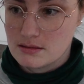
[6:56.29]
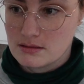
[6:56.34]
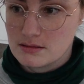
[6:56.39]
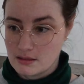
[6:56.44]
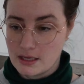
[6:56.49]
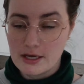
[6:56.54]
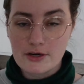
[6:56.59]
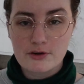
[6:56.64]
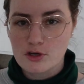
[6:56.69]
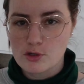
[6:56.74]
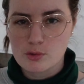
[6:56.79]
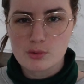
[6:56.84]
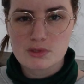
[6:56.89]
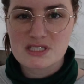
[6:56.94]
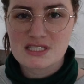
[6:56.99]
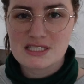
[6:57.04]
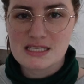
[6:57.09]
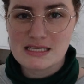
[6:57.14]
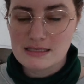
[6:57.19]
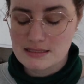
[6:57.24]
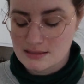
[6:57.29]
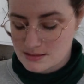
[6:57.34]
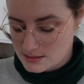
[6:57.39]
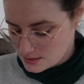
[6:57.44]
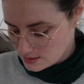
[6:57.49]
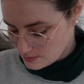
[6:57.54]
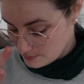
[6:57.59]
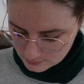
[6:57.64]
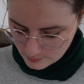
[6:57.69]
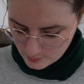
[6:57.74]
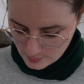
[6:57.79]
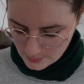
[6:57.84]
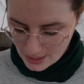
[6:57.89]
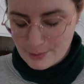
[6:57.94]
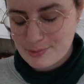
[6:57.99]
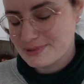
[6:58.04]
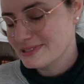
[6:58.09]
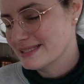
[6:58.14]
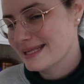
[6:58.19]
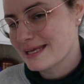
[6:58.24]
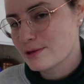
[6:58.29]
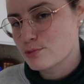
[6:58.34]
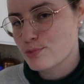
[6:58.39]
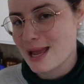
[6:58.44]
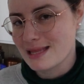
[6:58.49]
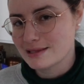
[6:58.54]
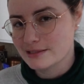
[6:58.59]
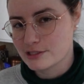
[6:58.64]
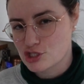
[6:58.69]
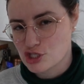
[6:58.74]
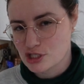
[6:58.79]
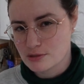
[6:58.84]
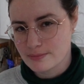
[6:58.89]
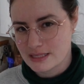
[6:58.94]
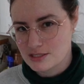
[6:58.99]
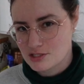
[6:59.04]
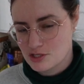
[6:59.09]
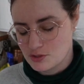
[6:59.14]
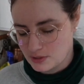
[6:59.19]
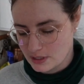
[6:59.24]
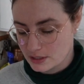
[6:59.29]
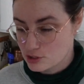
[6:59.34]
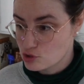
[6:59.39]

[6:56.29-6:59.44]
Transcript: I don't know what C is. I really like relish in my tuna.